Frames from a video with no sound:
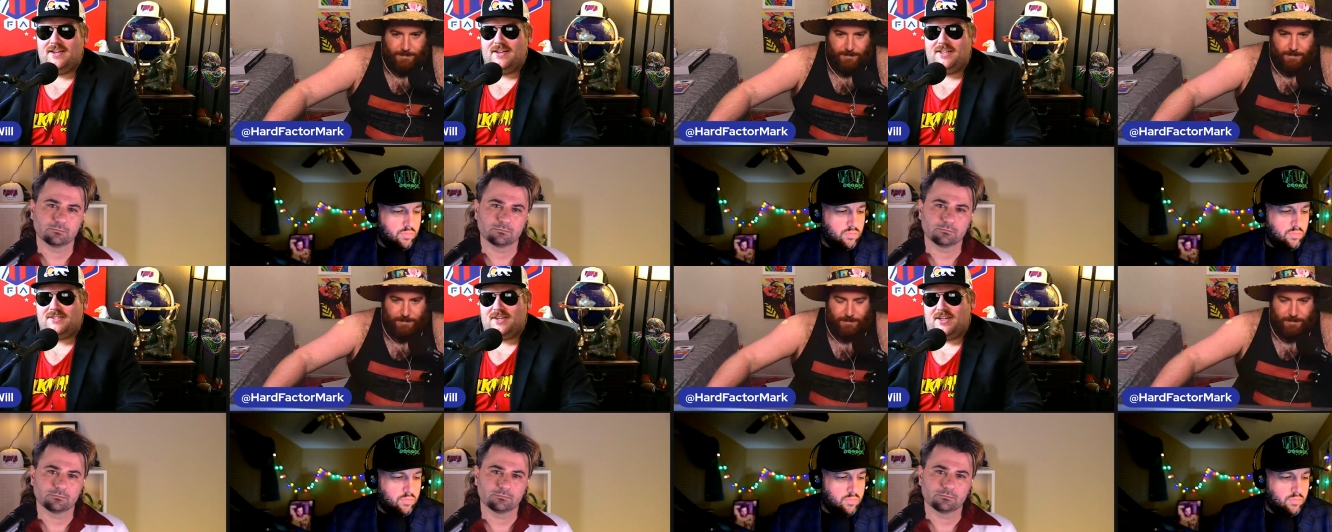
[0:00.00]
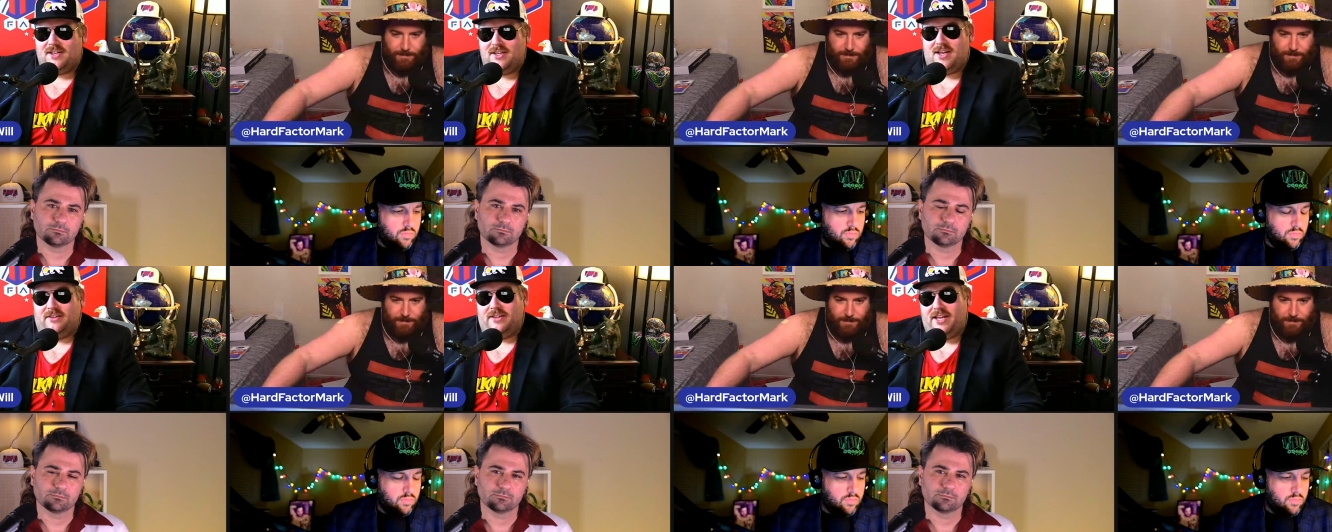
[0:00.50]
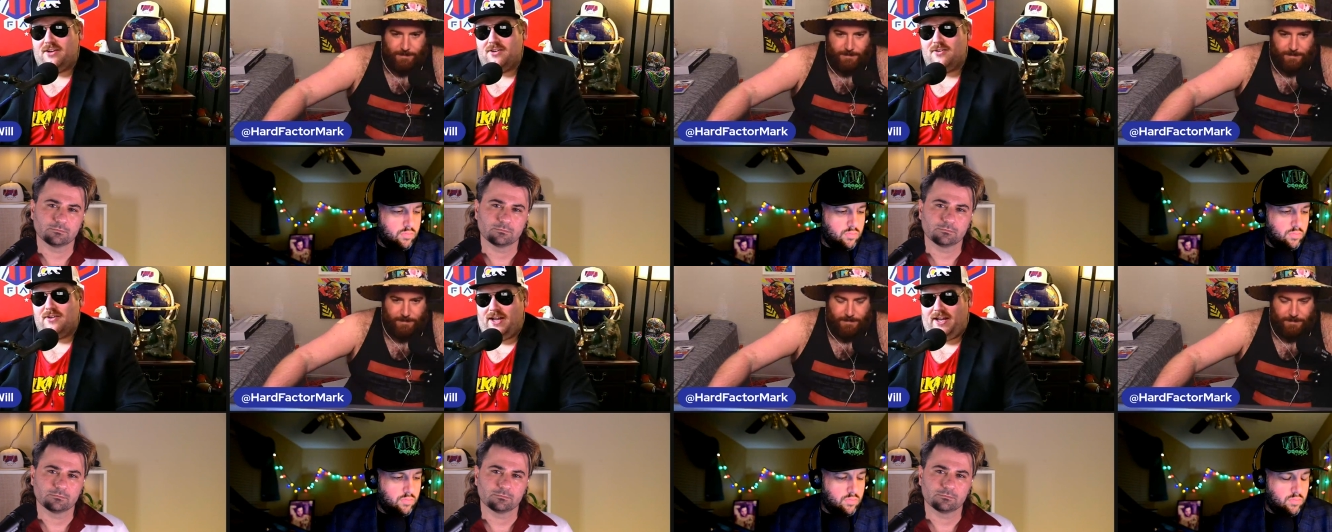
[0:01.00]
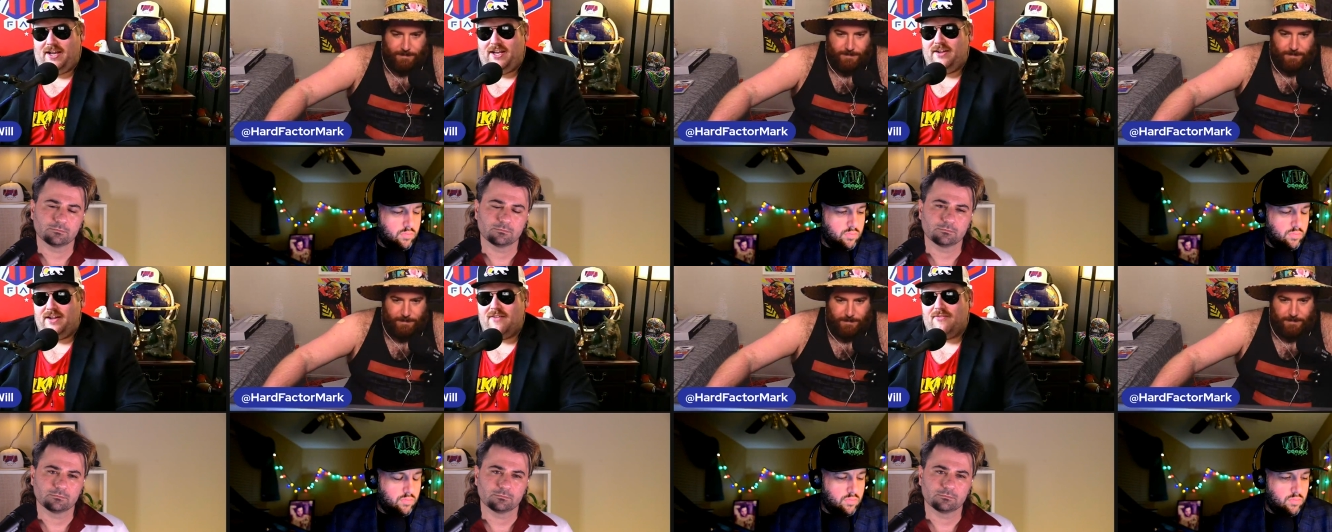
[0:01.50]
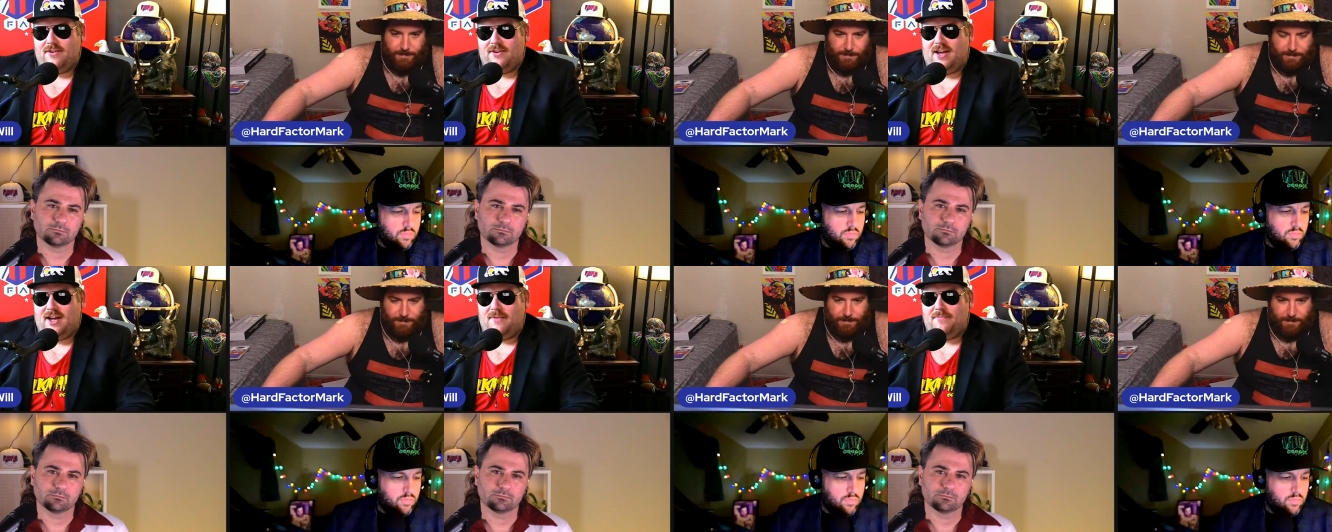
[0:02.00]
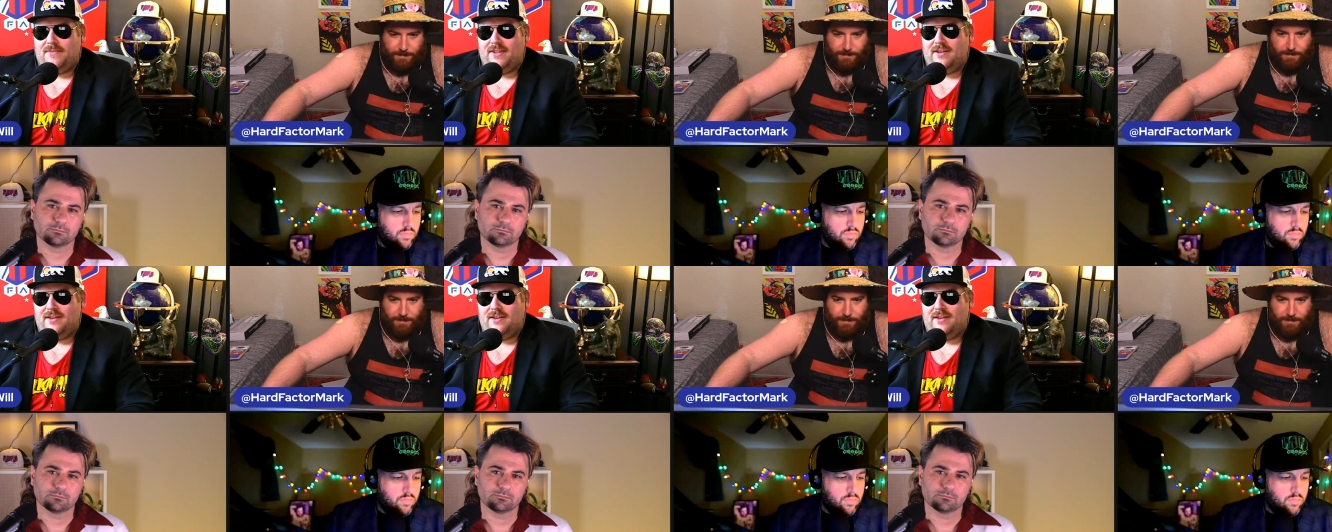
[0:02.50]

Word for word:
Speaker 1: it's illegal a every time,